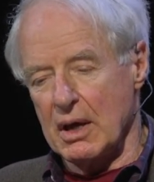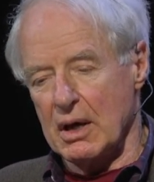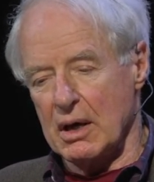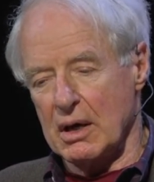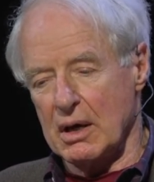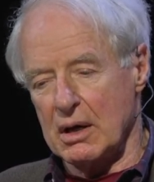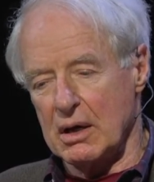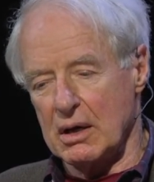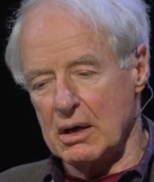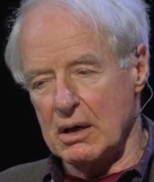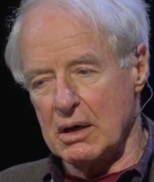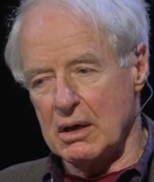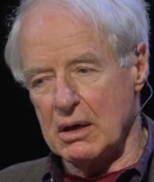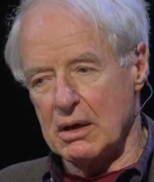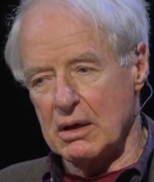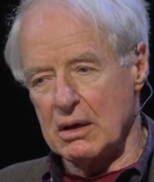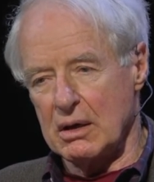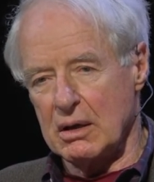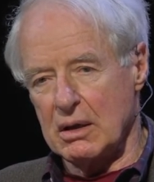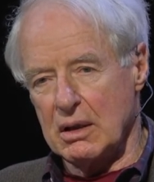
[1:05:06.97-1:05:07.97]

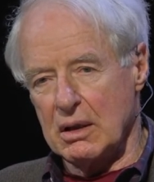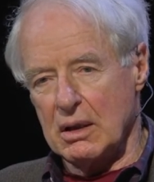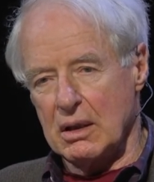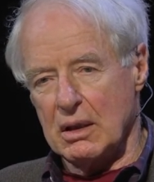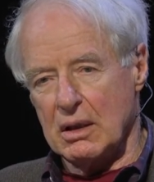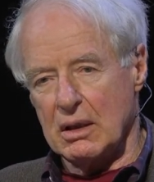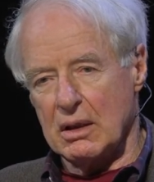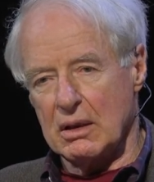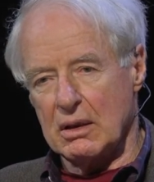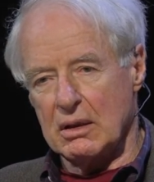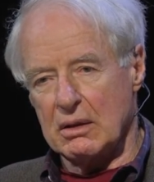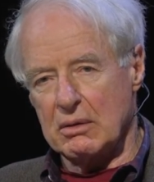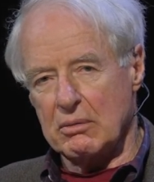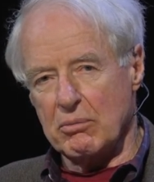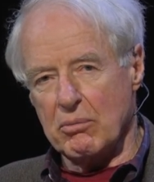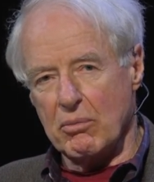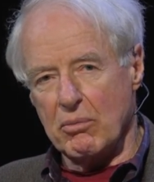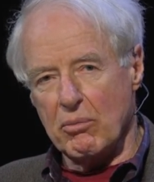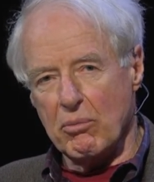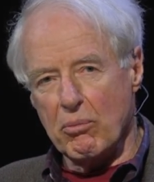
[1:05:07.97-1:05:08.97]
I
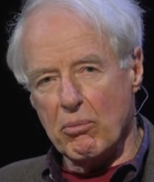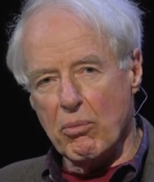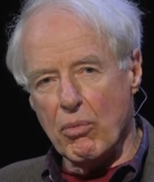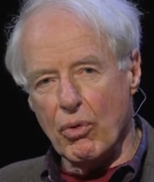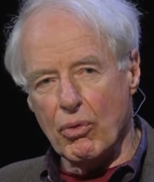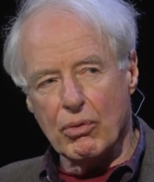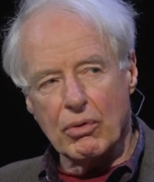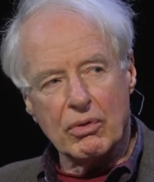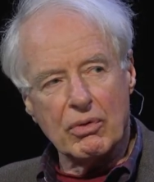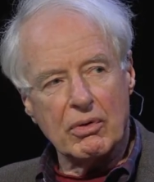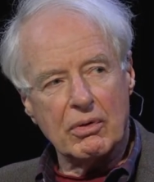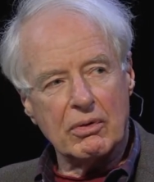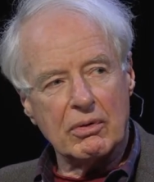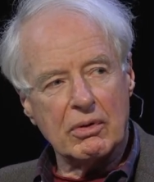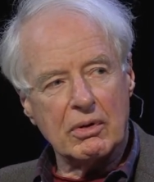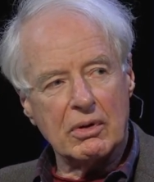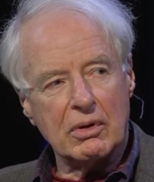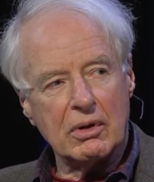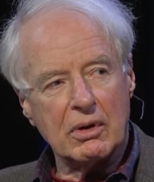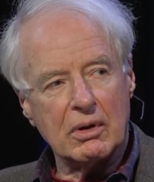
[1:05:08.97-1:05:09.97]
think
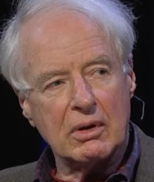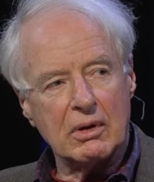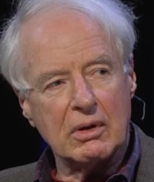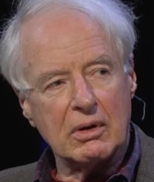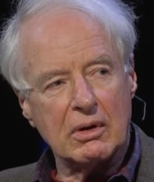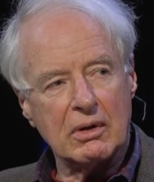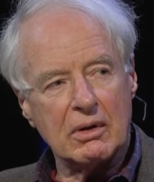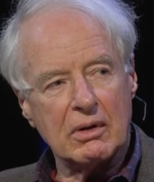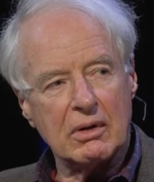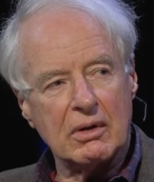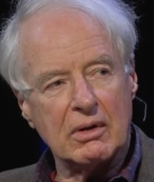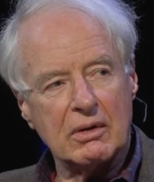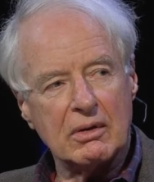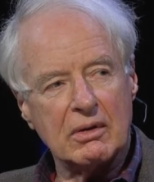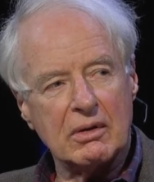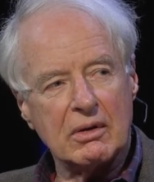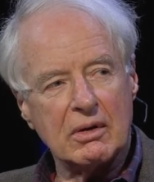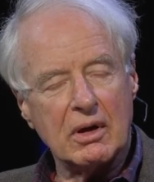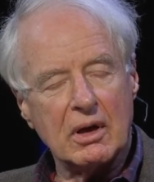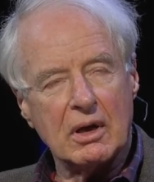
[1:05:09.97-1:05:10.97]
1917 was called the Red
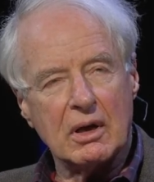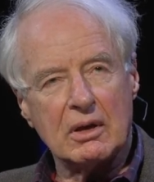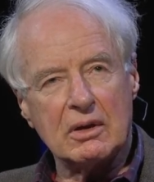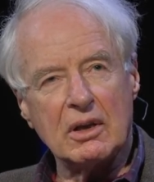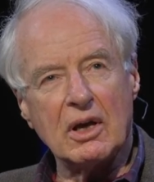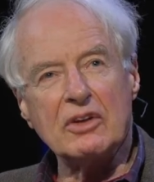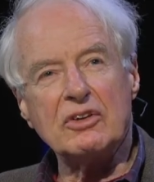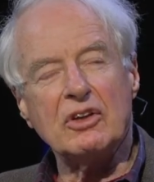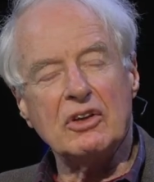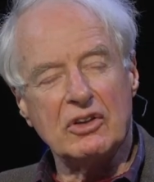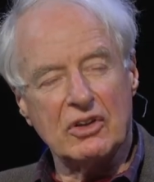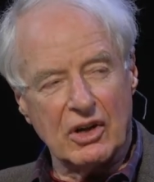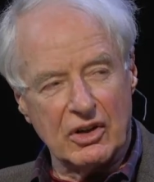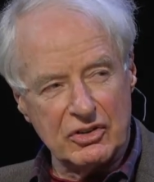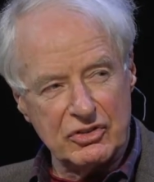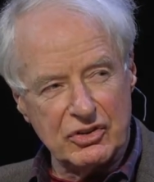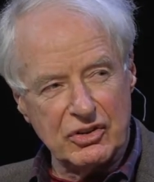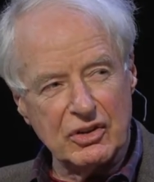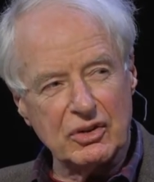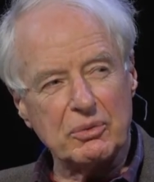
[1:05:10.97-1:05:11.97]
Summer because
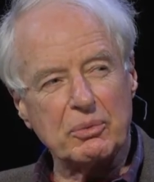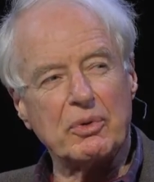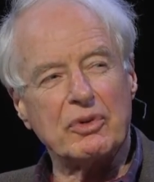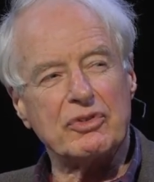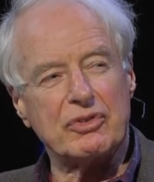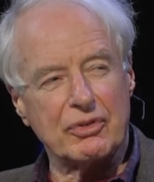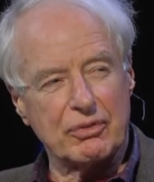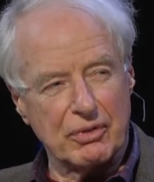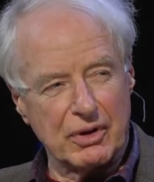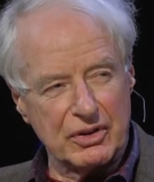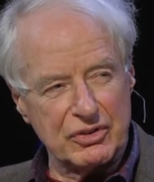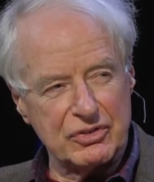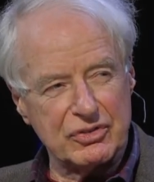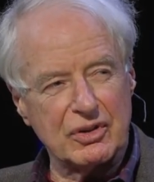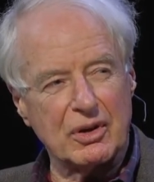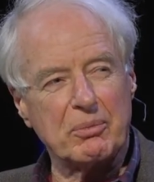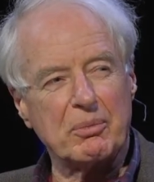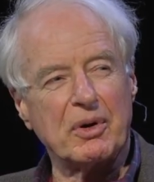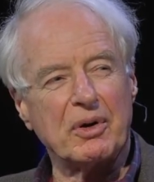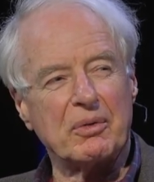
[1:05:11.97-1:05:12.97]
1919 was the Red
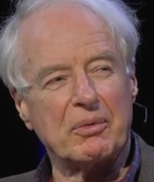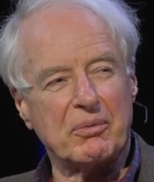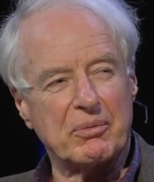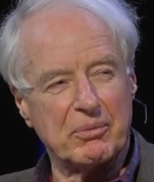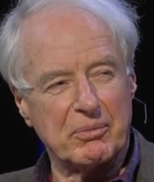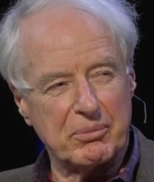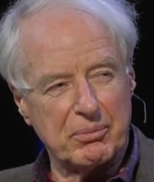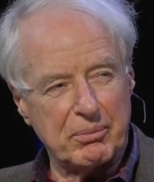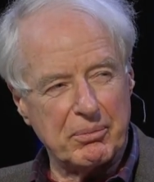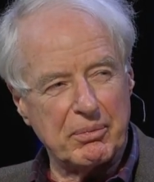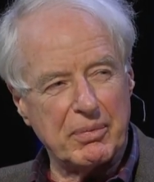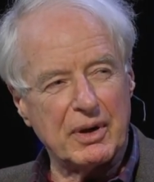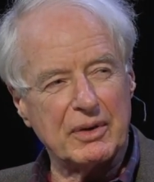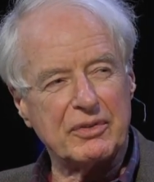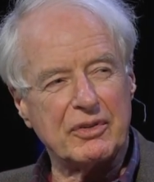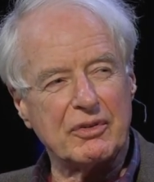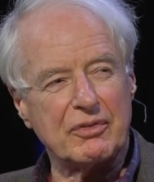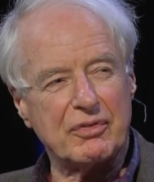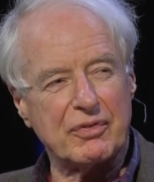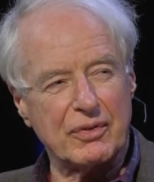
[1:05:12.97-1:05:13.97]
Summer. But
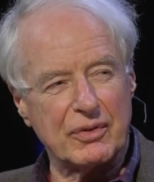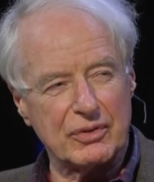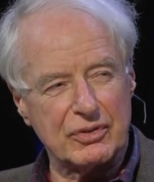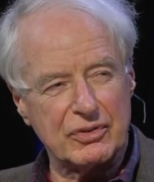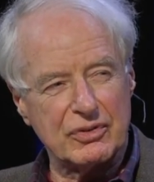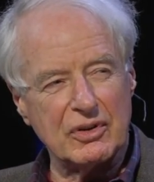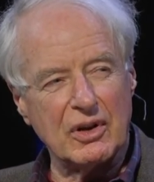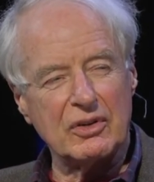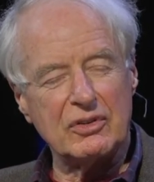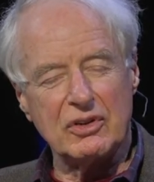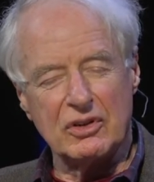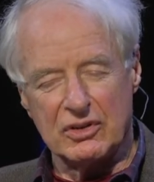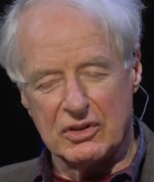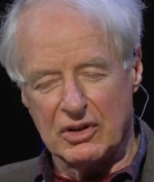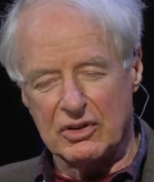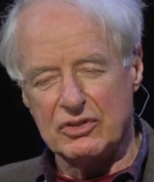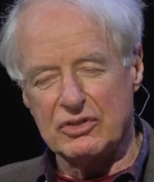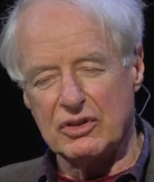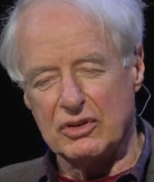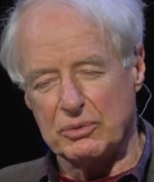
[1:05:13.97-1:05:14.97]
the first
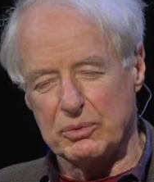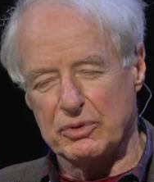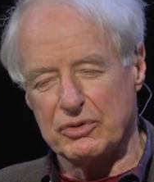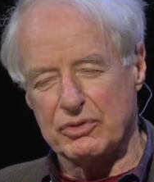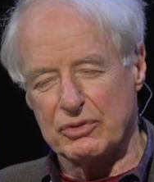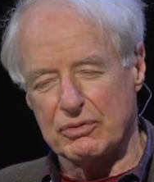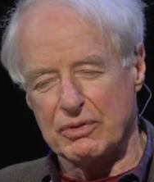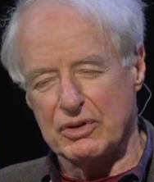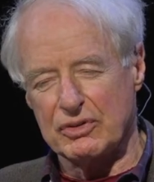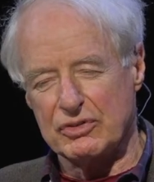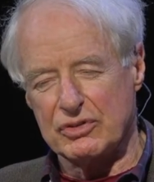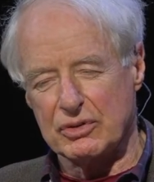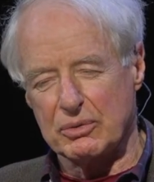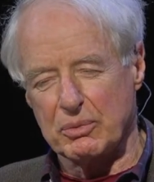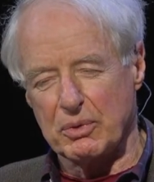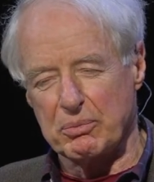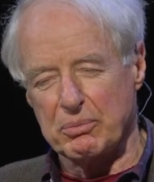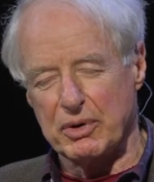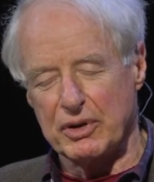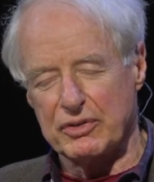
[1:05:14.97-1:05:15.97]
1919 was the Red
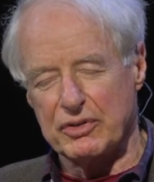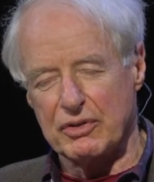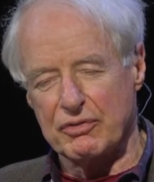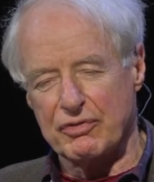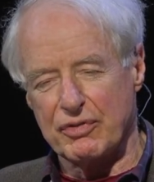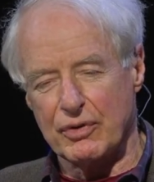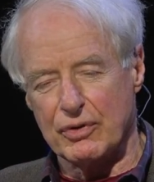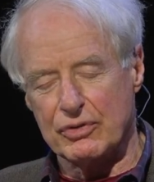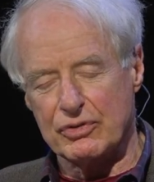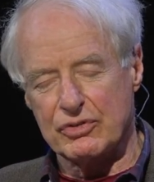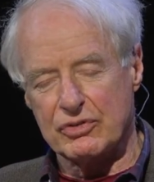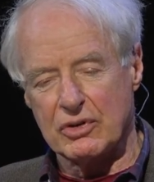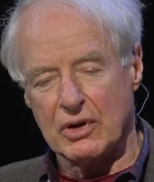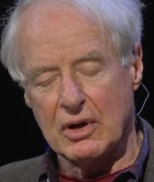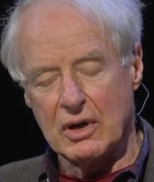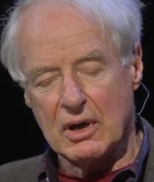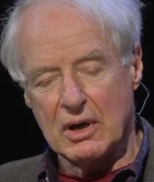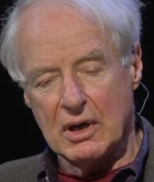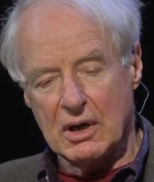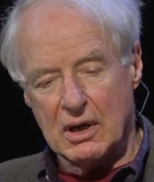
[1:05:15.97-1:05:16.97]
Summer, but the first
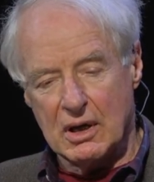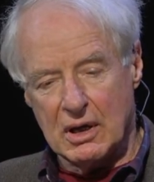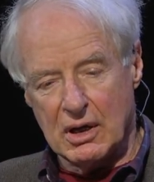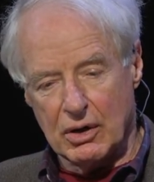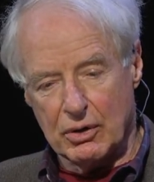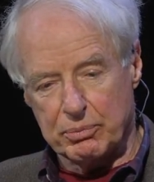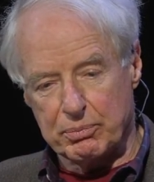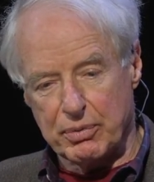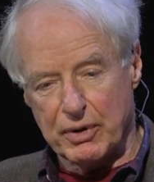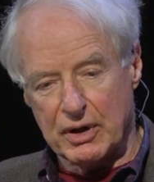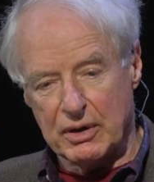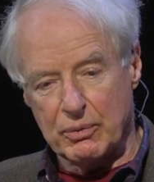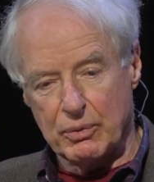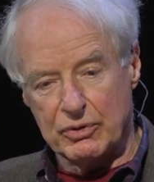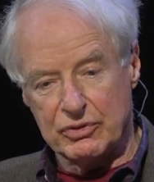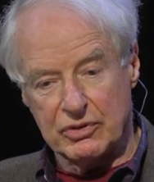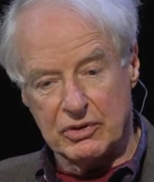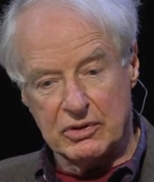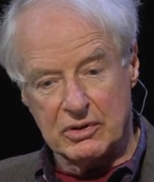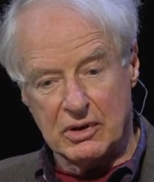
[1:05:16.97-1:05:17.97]
outbreak
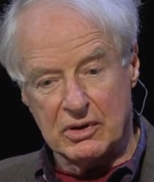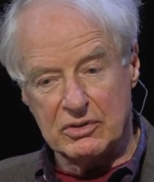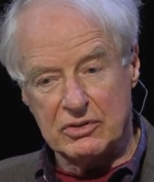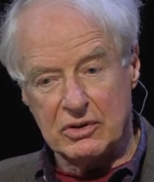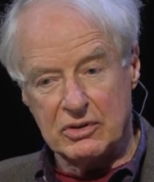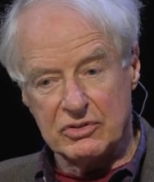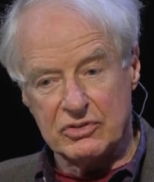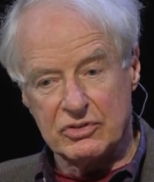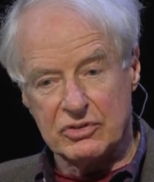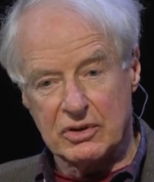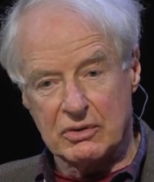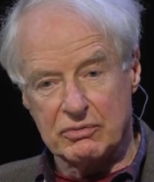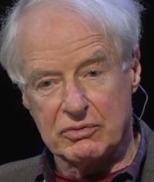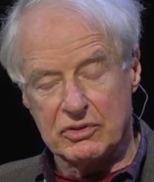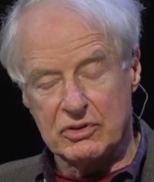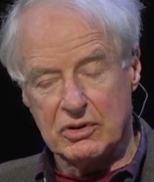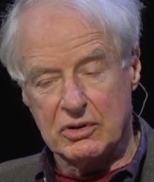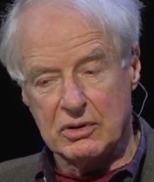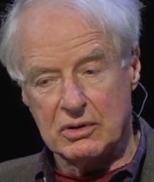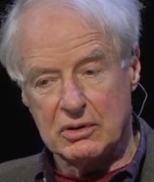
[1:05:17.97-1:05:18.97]
was in
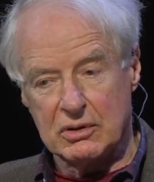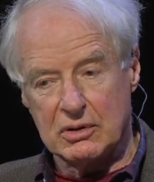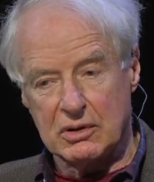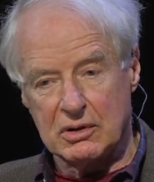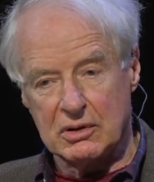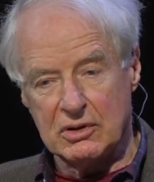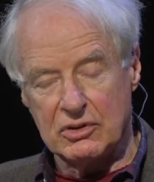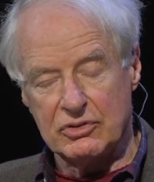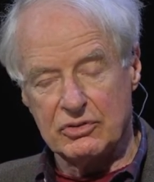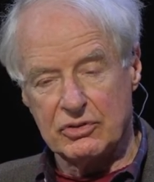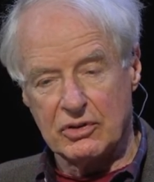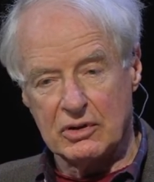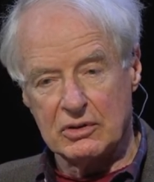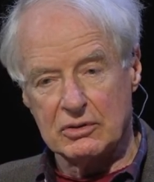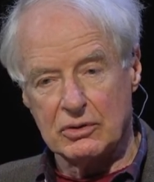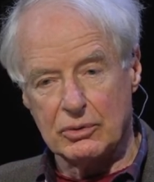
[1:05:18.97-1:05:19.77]
1917 in East St.